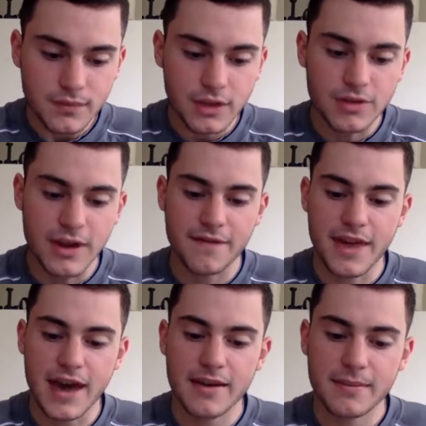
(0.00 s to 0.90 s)
you have
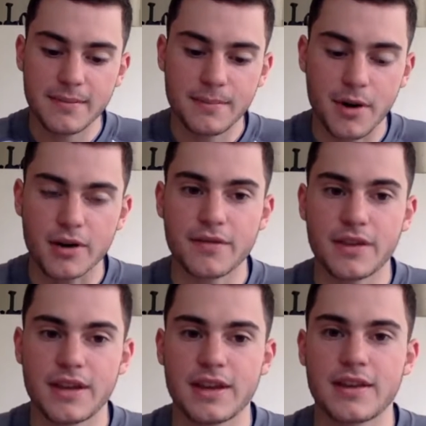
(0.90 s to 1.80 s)
that part of
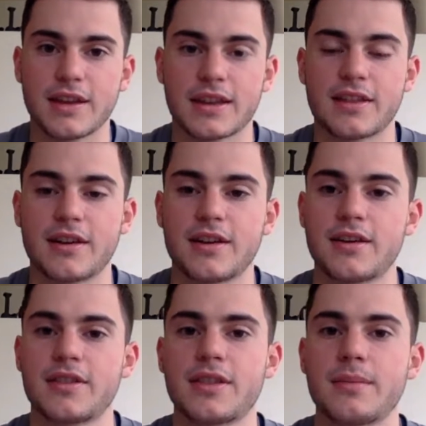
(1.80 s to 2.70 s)
the
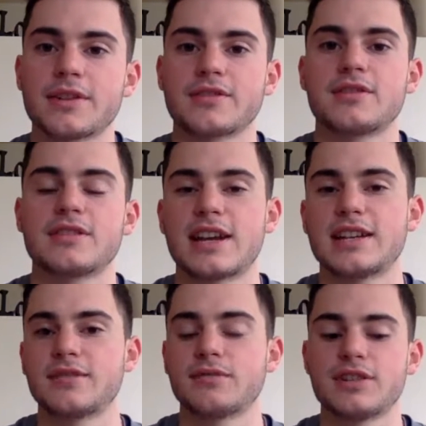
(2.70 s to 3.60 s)
muscle and
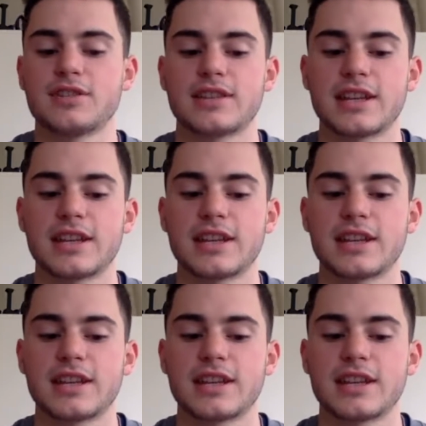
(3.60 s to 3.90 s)
tendon region.